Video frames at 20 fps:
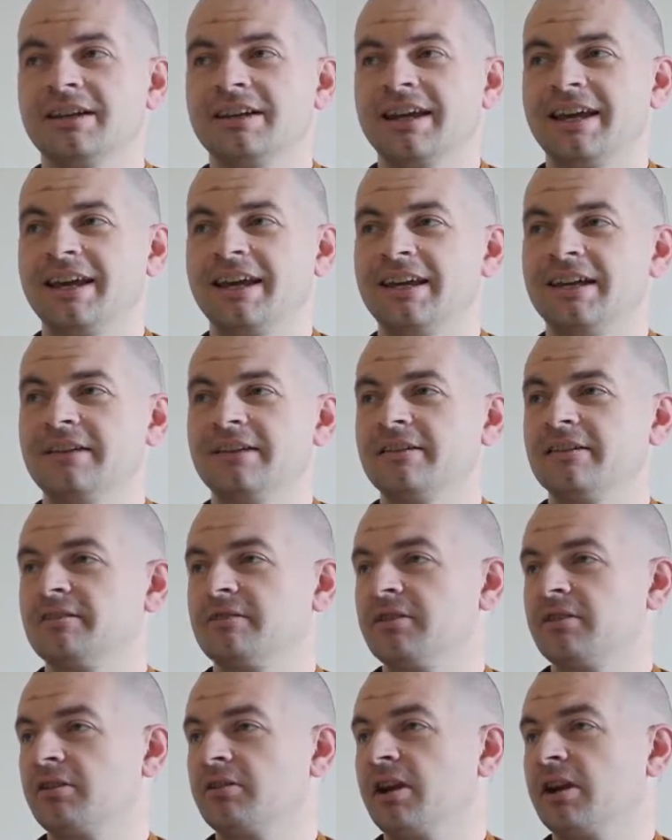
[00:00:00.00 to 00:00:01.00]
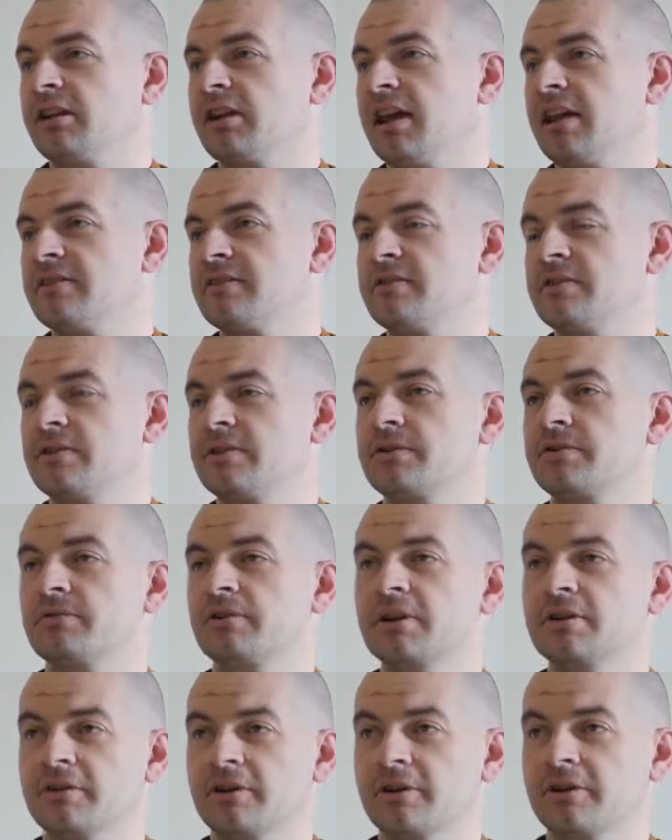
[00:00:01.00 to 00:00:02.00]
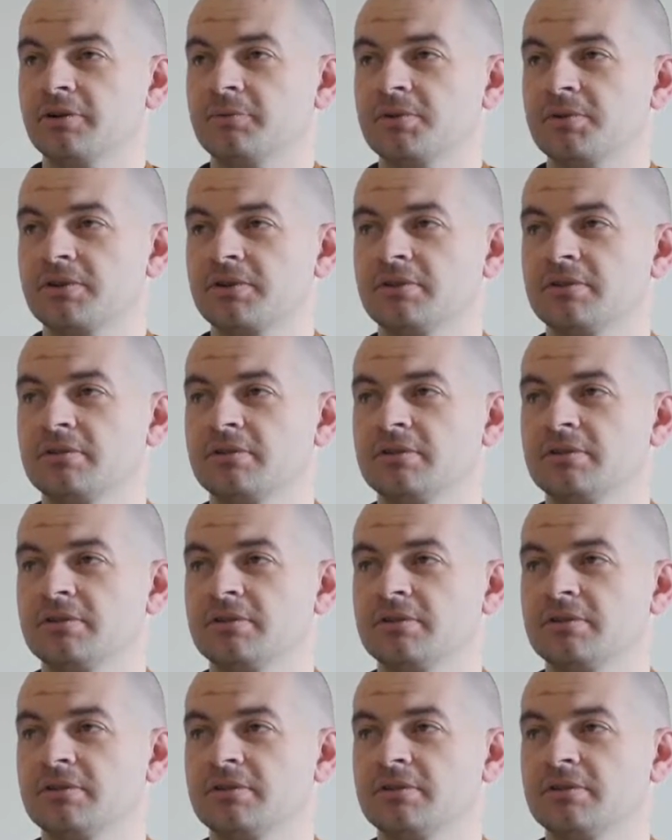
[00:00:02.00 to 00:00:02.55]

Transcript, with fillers: and the correct answer is 3 robes.